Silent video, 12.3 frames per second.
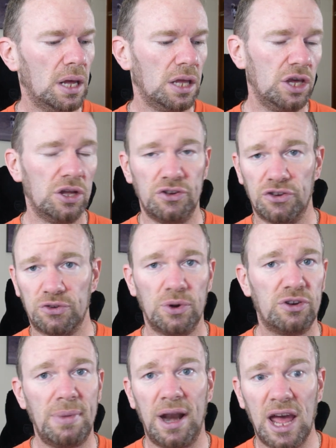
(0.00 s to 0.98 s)
You can just
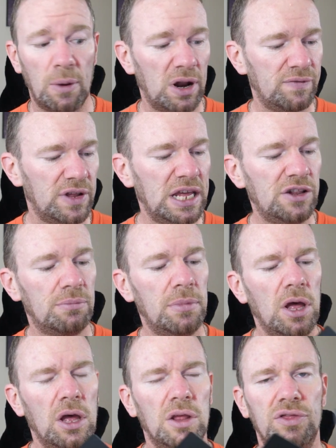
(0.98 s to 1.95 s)
switch them in and out whenever you need them.
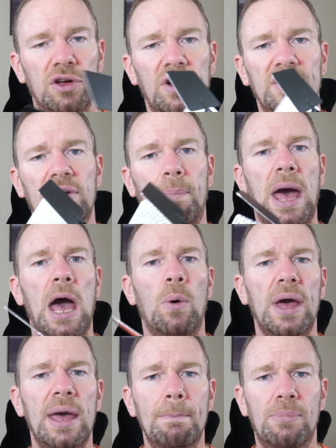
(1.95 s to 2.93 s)
There is a
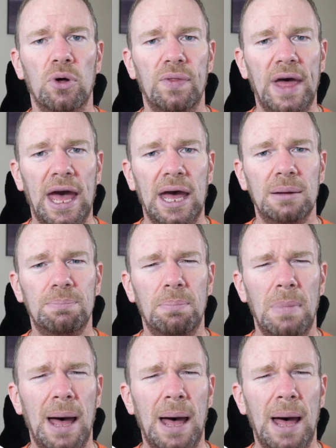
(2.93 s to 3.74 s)
power input there.